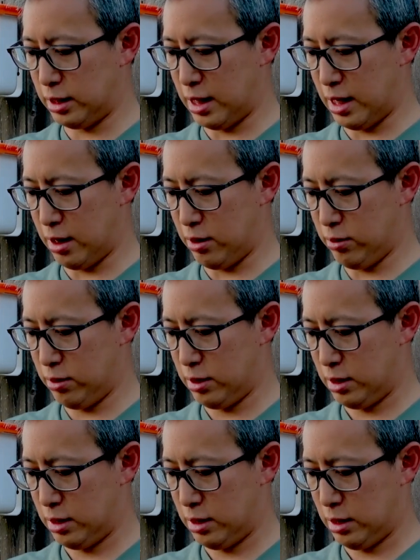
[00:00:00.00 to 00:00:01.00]
now.
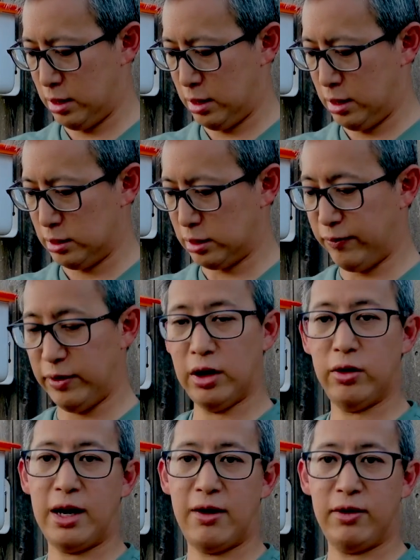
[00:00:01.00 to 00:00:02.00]
So if you
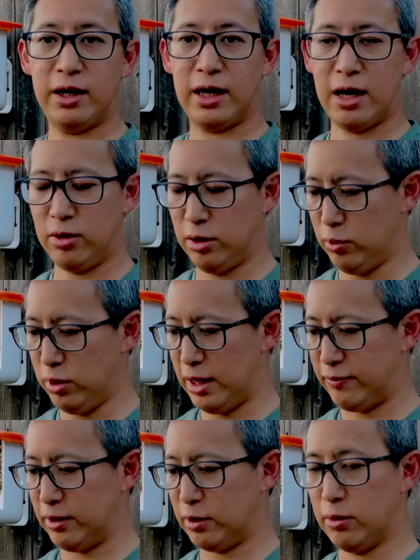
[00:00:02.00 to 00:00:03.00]
don't have an account, you will
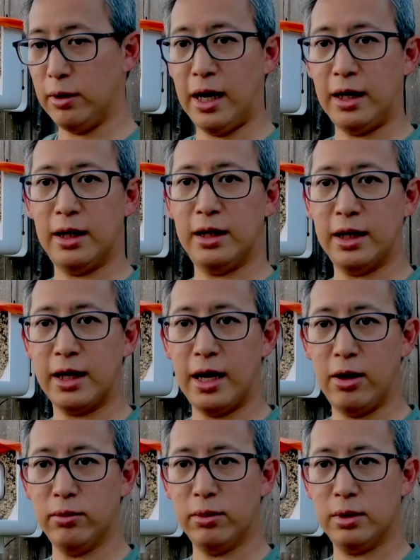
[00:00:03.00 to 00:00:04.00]
have to create an
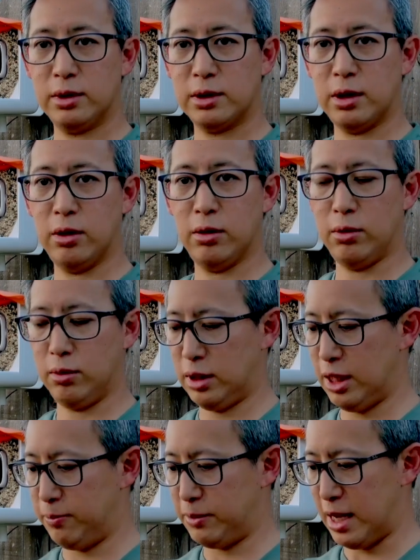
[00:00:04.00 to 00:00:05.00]
account. So
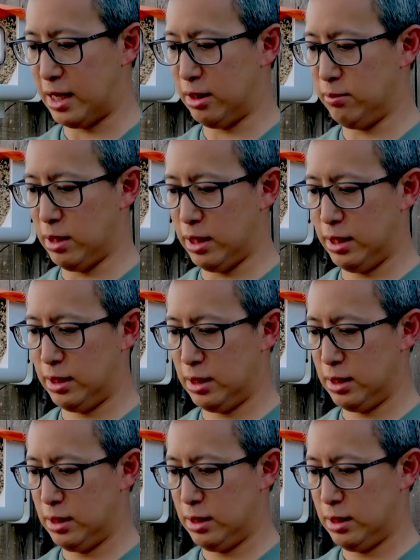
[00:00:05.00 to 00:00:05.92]
keep that in mind.